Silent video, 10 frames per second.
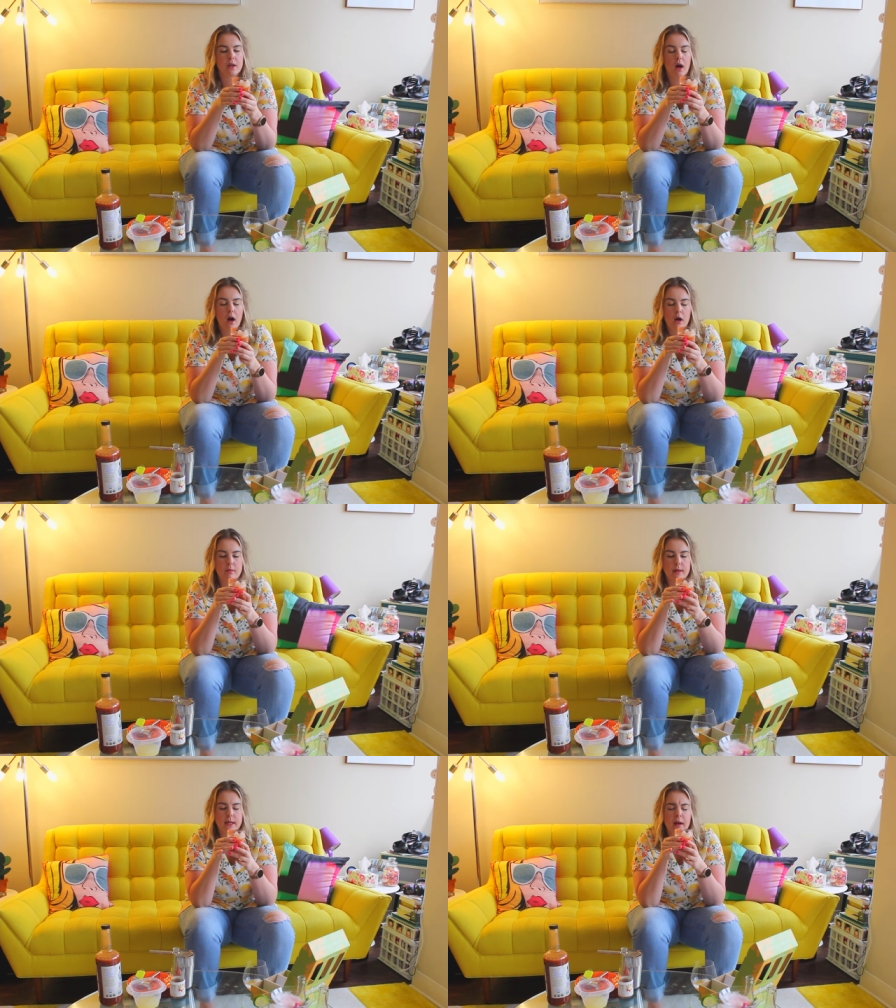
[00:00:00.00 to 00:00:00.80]

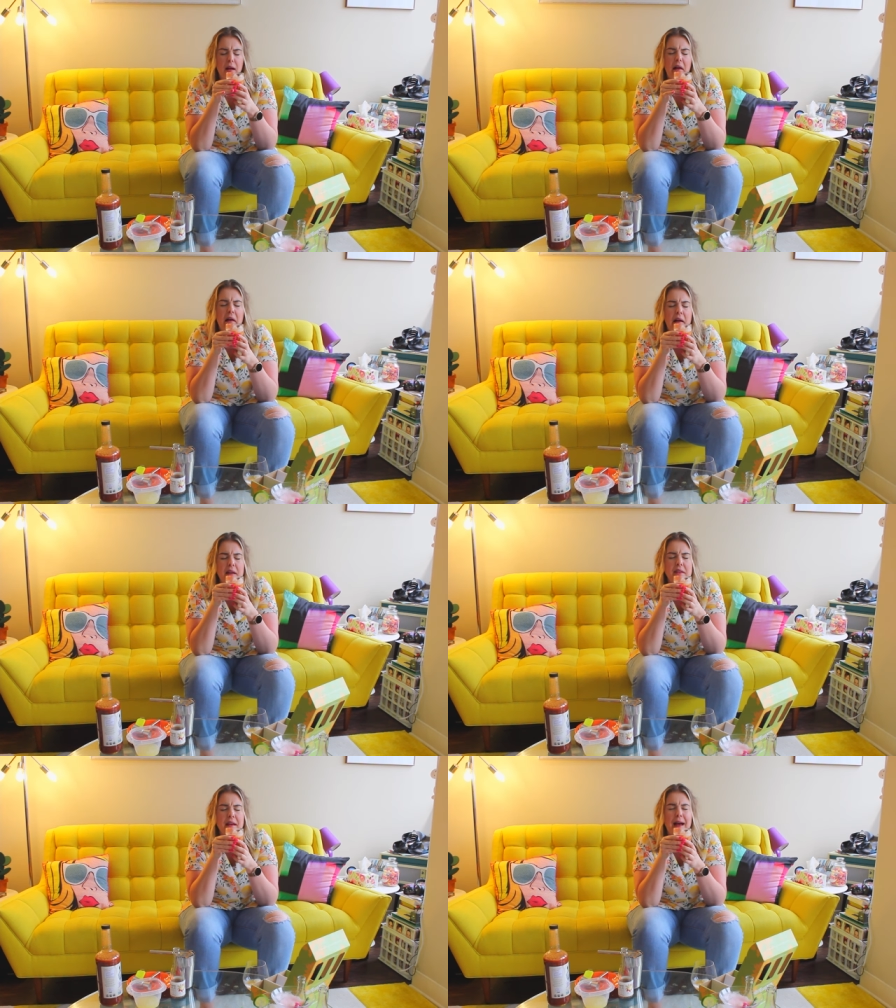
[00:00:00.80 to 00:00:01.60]
Oh my
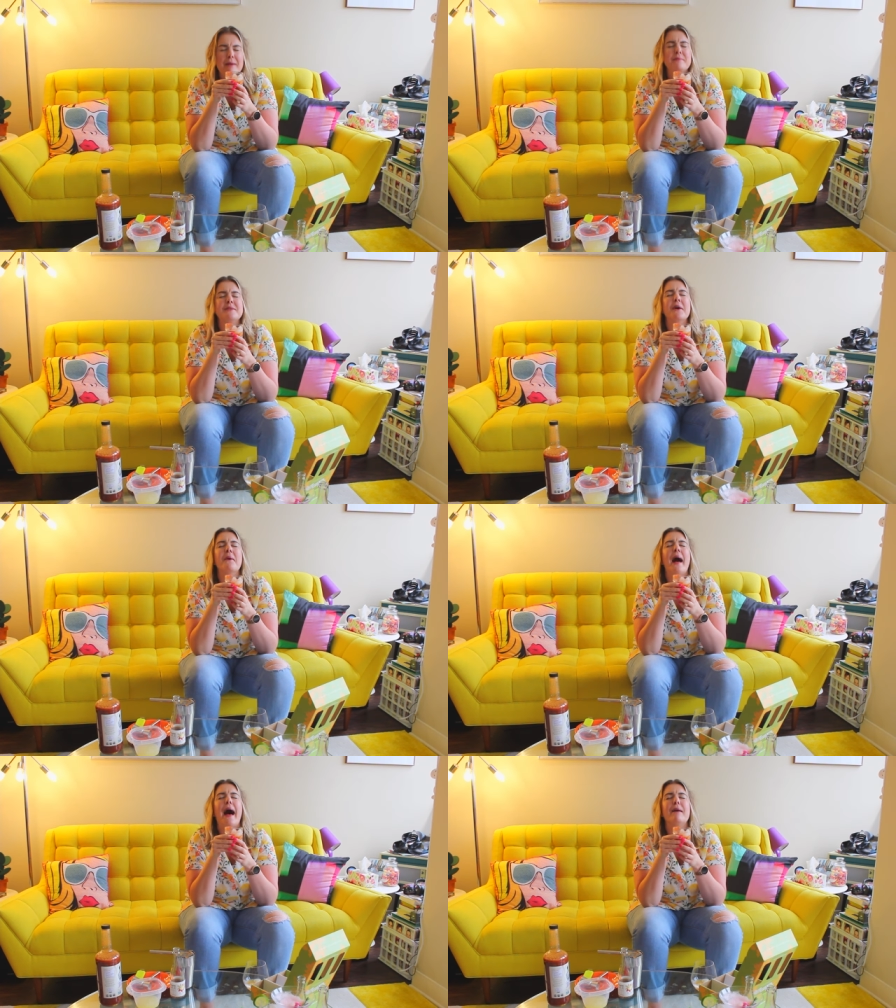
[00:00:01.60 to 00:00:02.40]
God, I'm
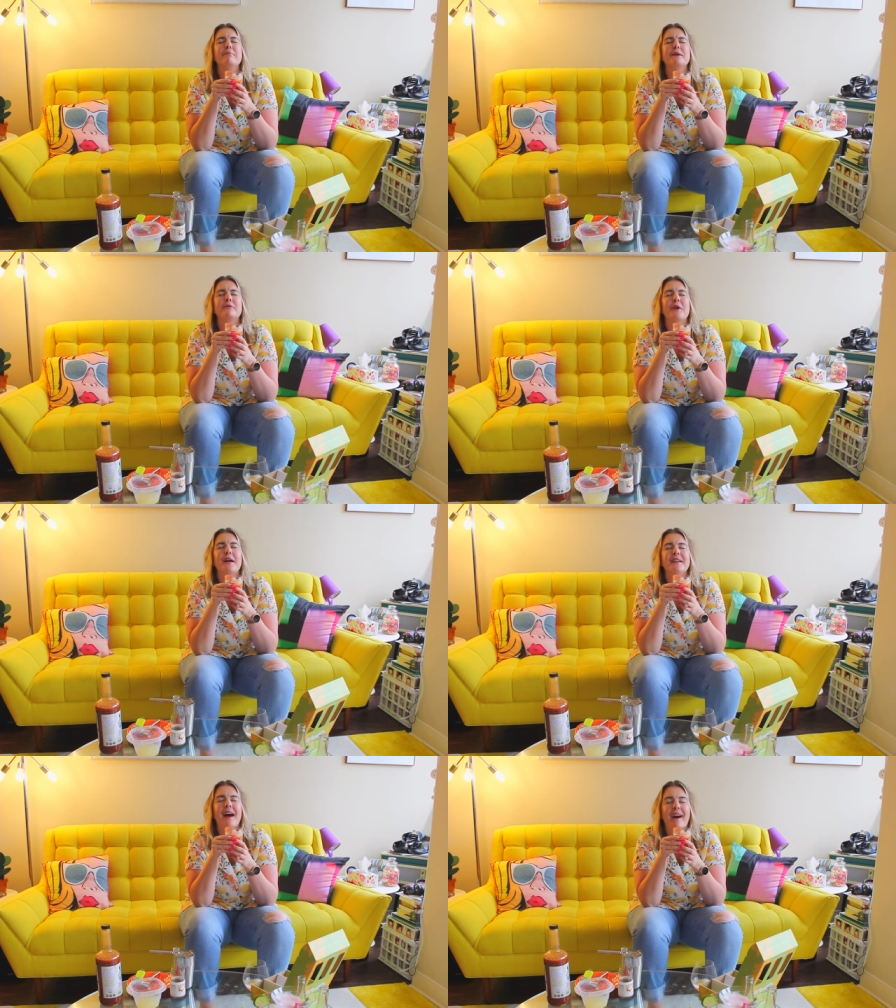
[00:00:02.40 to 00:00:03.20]
so happy
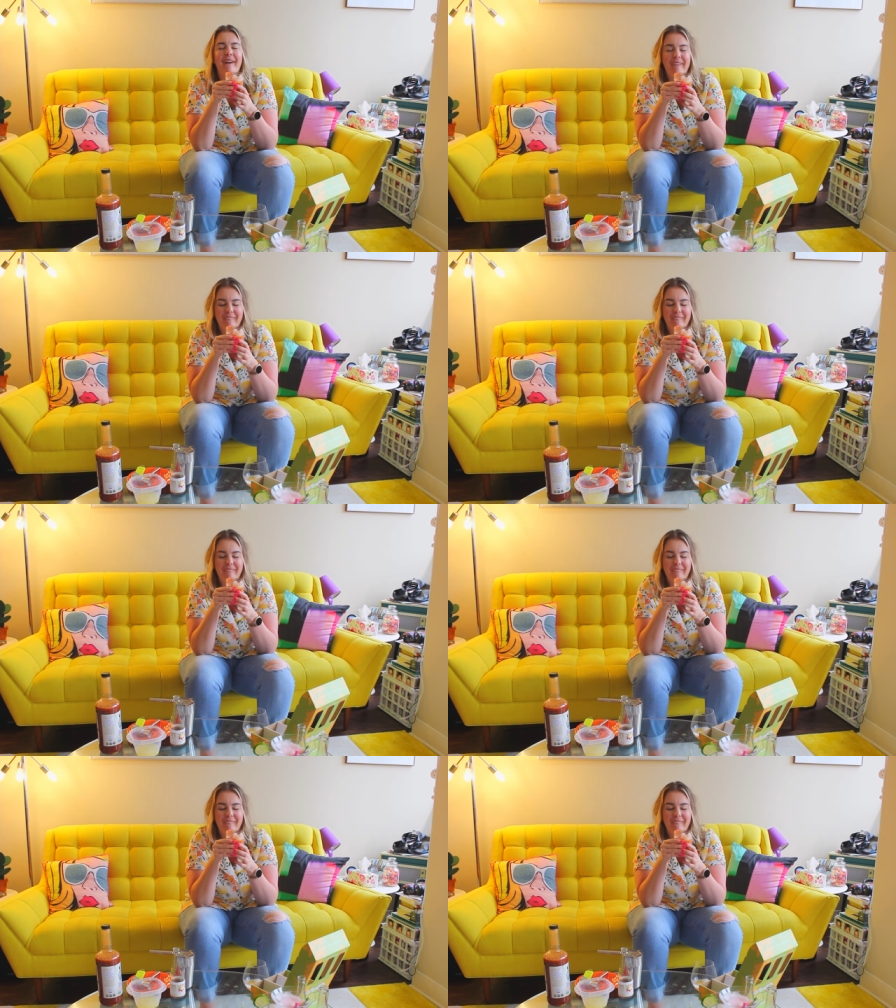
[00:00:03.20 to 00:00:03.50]
right now.